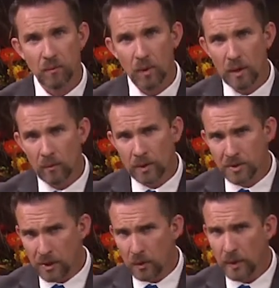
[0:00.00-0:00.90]
what we're
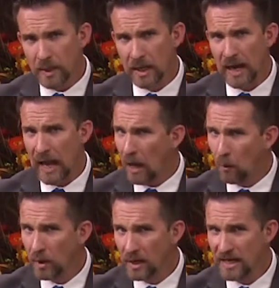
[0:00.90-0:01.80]
doing and how
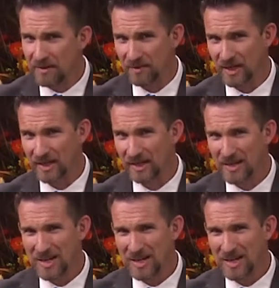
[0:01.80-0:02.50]
we're living